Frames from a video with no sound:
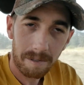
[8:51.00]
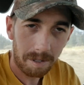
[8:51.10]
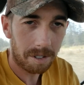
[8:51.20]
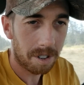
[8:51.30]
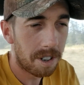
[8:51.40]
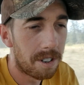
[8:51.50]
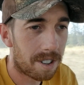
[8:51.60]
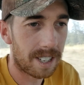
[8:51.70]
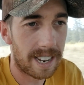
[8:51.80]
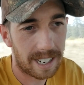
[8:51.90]
for the truth's
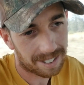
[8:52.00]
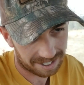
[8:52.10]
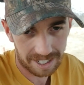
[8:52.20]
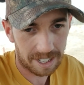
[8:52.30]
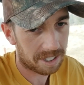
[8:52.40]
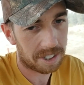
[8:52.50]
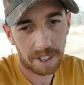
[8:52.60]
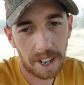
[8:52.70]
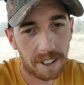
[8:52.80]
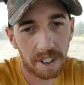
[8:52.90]
sakes,
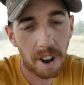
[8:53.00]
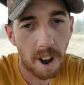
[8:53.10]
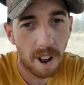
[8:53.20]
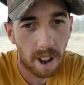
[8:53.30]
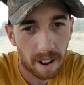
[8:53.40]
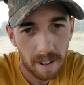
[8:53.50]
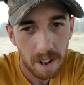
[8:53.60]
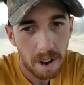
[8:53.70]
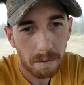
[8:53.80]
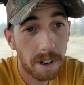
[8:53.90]
it's all,
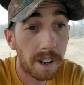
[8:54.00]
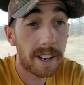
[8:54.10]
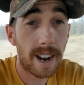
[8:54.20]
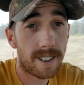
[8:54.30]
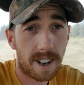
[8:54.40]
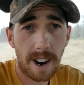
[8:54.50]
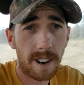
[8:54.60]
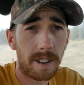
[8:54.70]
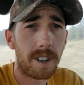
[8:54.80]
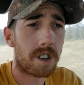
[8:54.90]
really, I
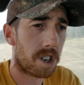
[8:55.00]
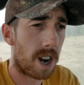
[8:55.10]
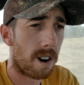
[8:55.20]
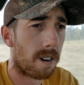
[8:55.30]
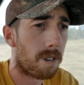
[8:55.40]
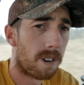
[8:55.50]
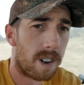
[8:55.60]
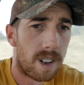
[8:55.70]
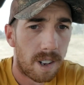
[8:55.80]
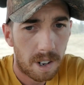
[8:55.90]
started this show
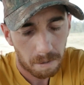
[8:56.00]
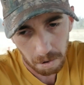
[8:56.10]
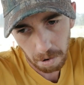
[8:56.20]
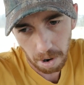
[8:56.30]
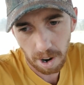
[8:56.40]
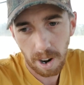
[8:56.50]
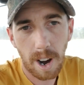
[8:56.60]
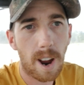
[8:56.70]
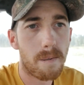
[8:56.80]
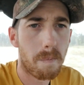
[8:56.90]
for
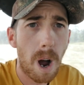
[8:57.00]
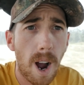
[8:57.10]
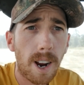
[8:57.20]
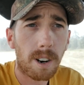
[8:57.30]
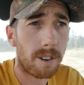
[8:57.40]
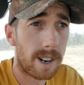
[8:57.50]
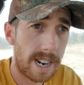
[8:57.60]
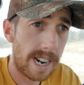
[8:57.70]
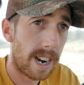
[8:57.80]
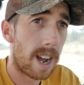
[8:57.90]
a
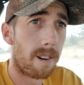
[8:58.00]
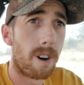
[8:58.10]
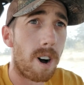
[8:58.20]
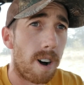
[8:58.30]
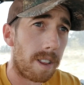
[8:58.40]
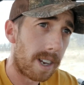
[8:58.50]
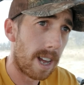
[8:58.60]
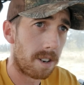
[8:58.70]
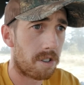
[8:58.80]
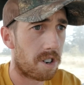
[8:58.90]
mockery of all the
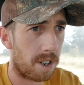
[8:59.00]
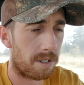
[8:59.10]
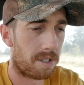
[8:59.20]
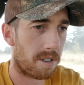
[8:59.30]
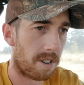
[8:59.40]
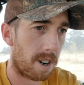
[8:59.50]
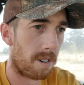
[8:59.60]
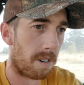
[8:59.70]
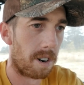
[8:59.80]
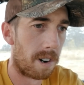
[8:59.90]
other shows that are
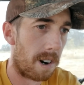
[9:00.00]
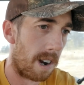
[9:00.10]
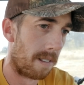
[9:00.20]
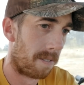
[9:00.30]
going on.